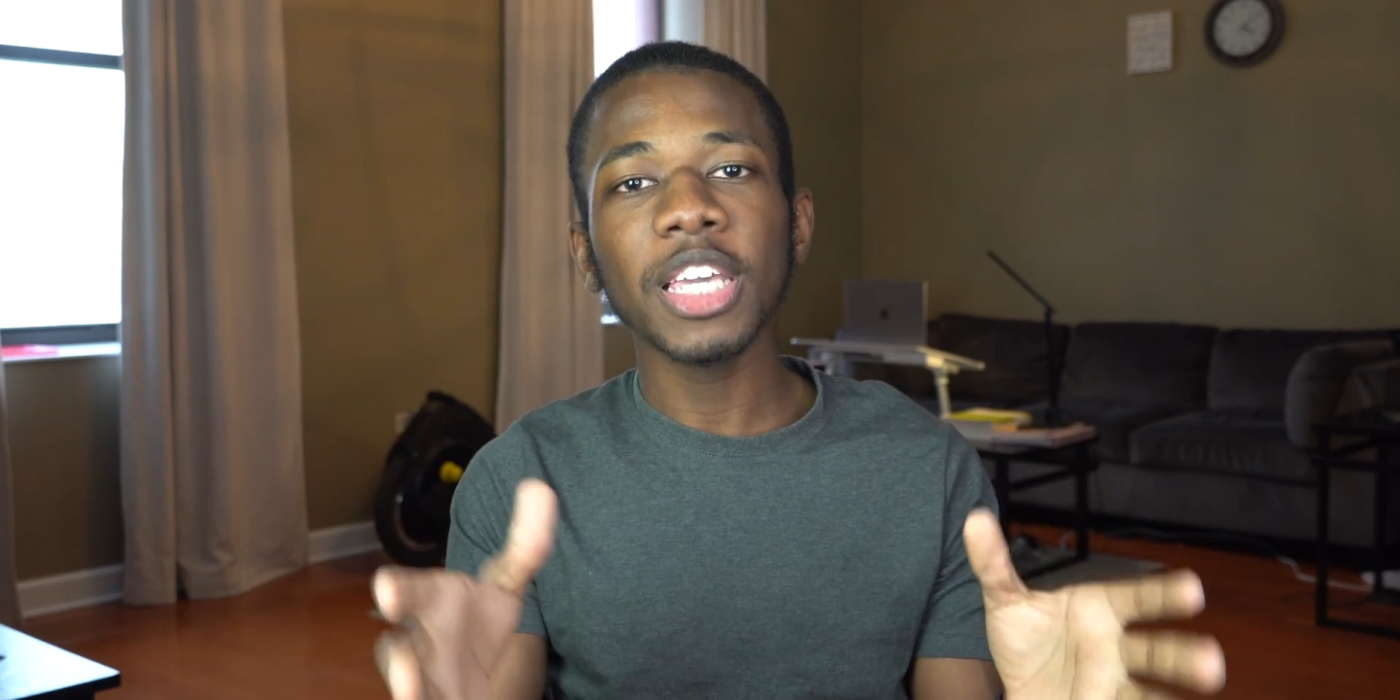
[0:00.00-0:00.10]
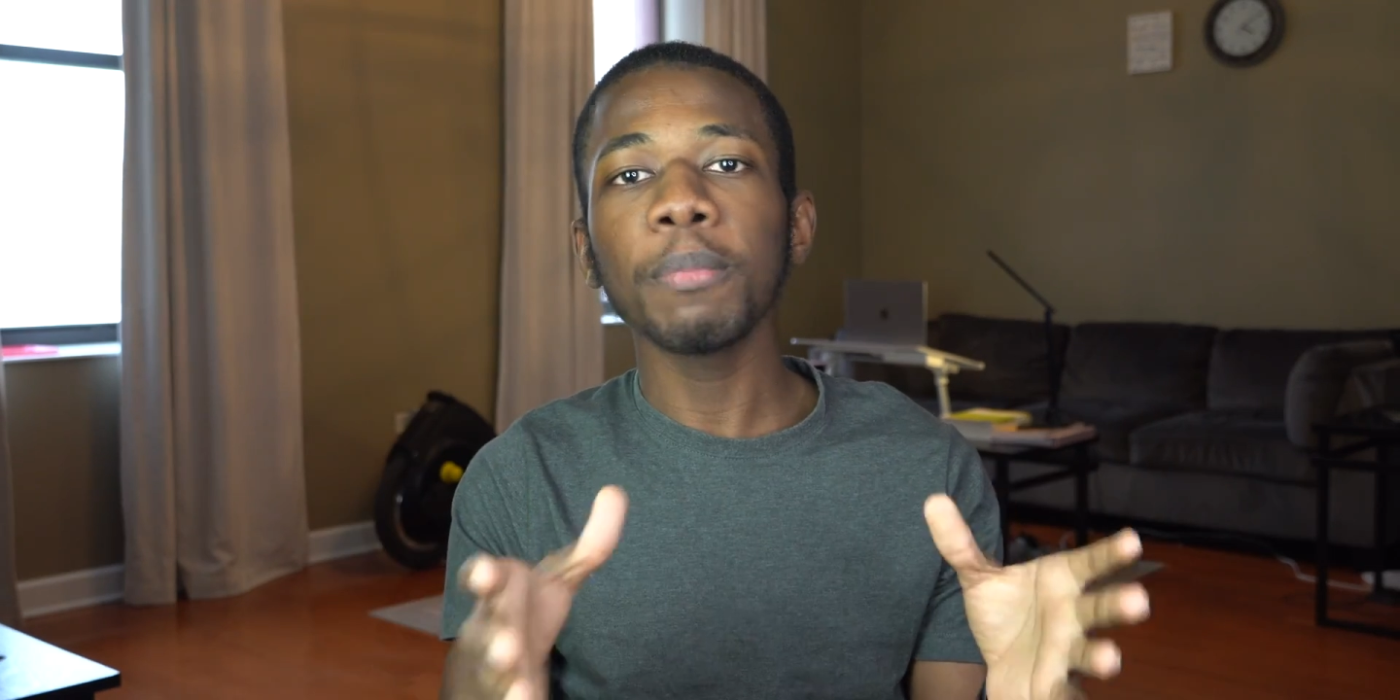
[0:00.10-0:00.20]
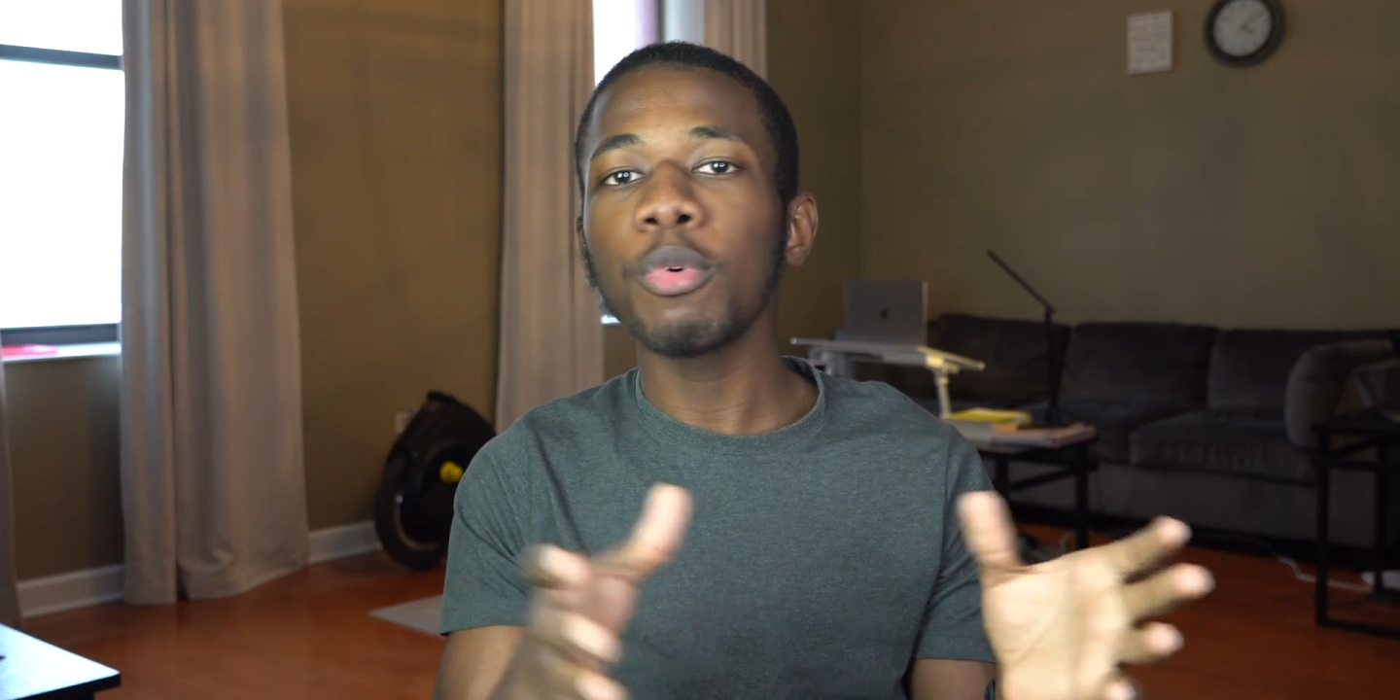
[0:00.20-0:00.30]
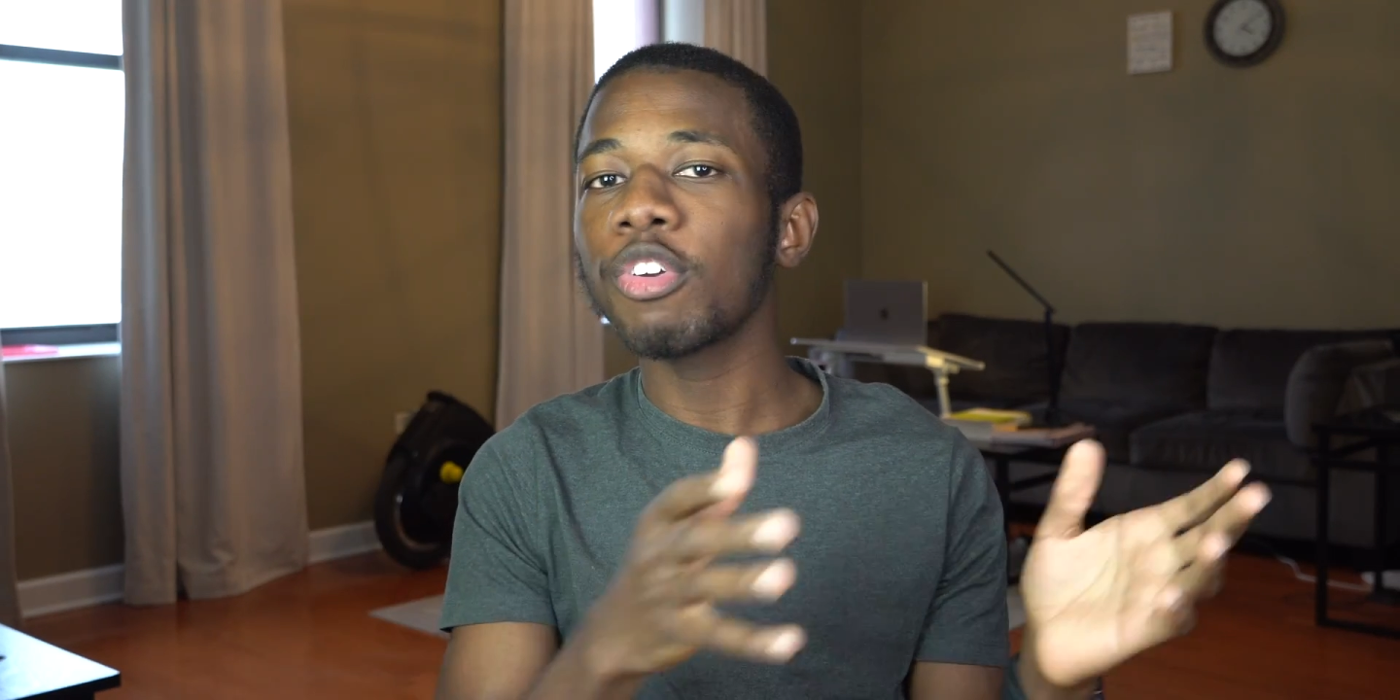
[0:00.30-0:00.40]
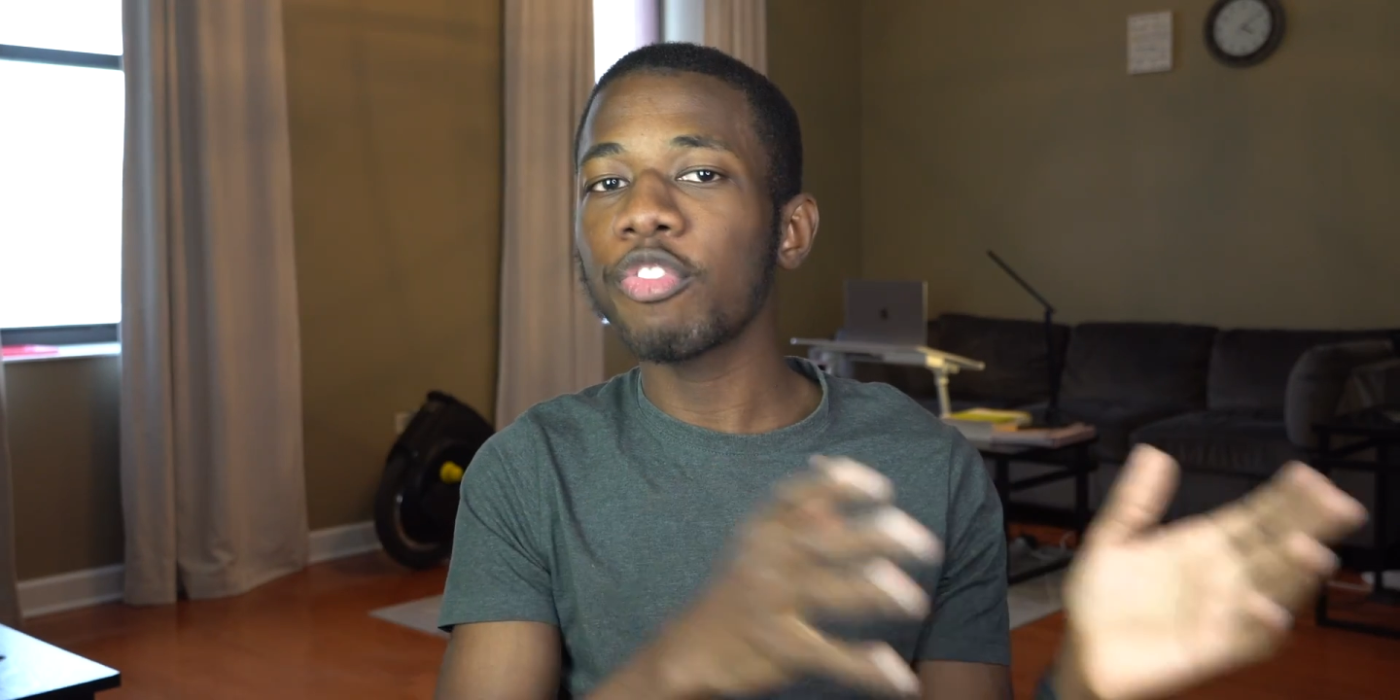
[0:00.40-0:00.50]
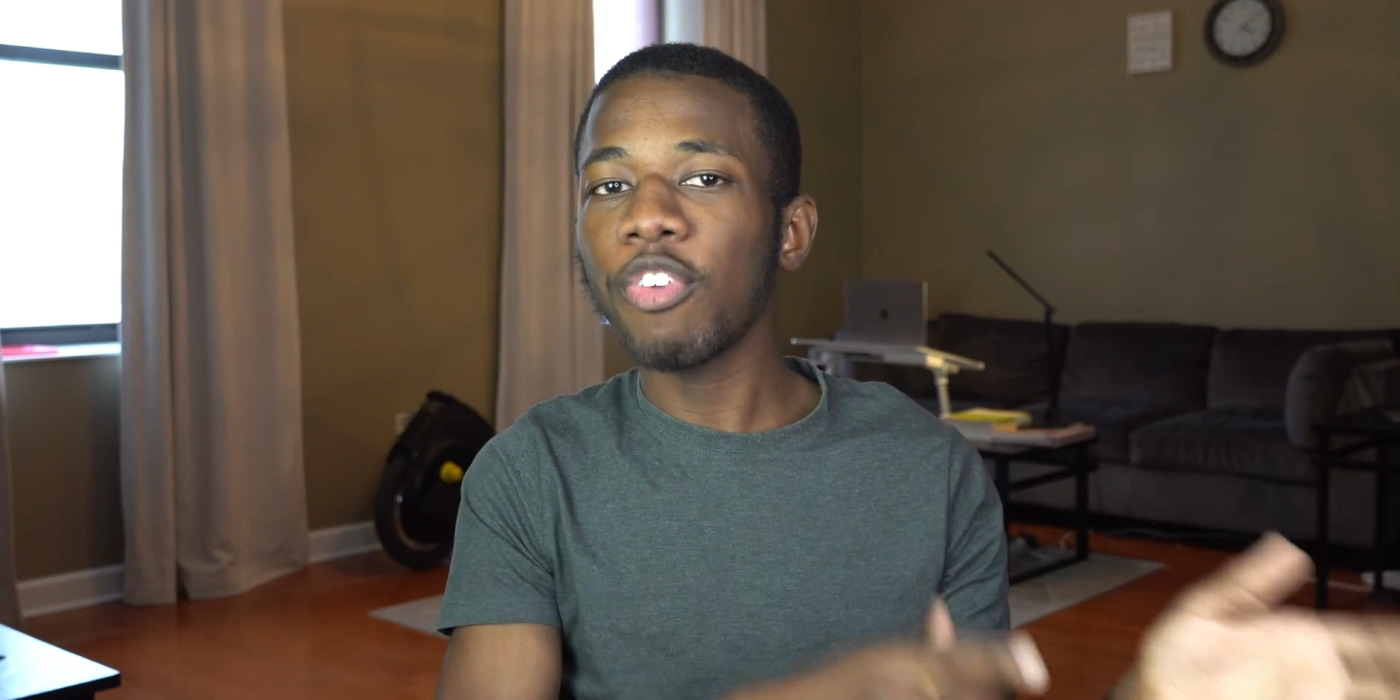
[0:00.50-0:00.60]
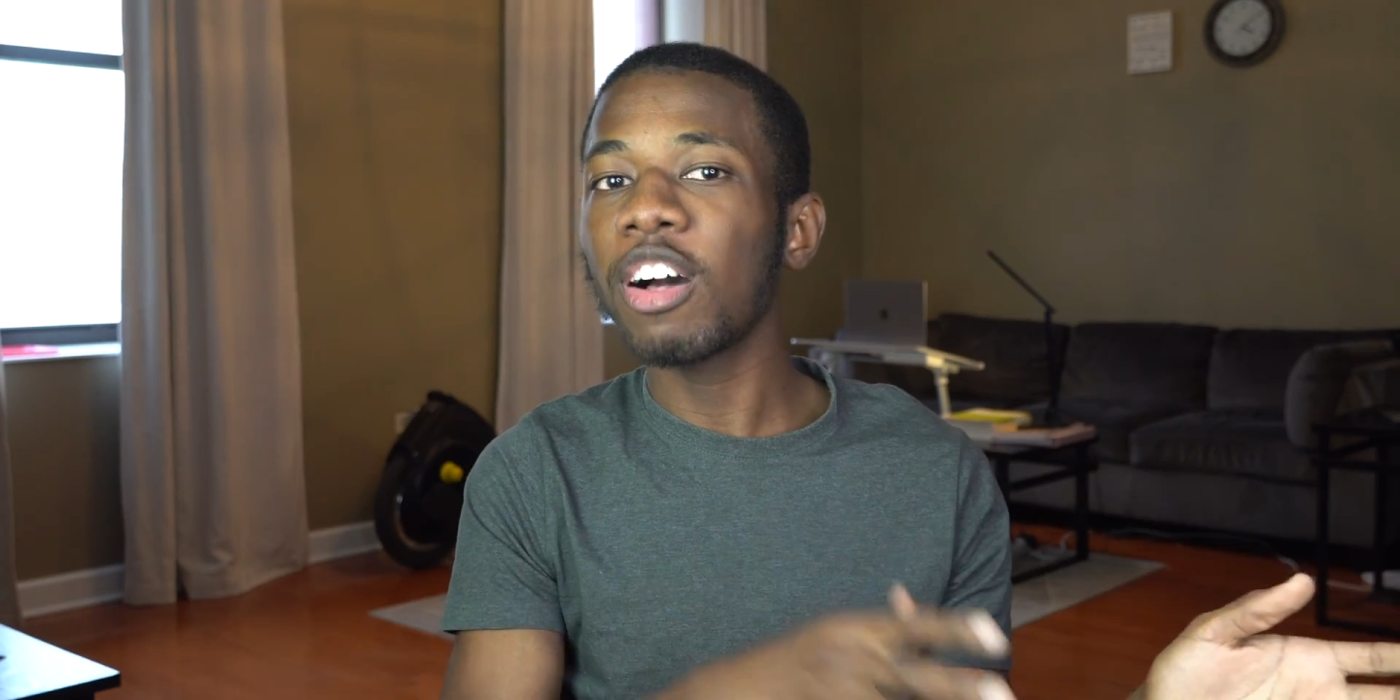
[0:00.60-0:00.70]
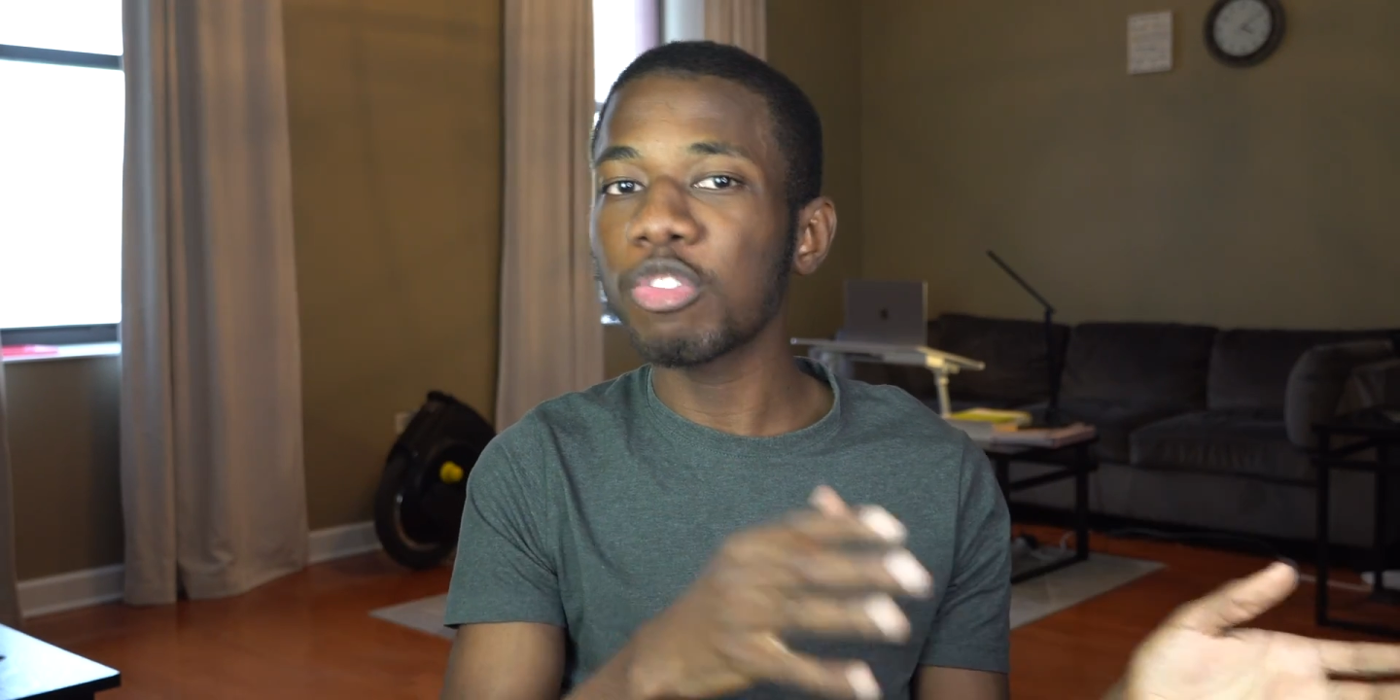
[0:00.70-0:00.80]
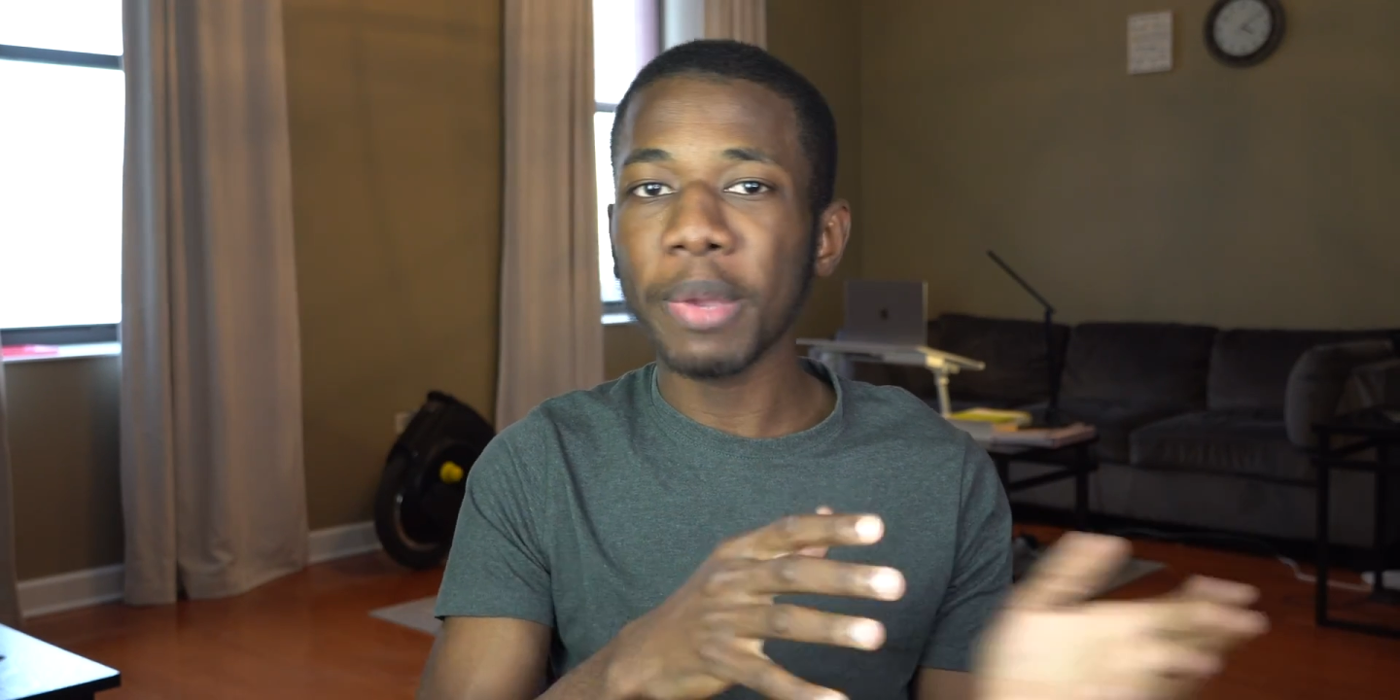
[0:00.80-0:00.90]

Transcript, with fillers: keep moving files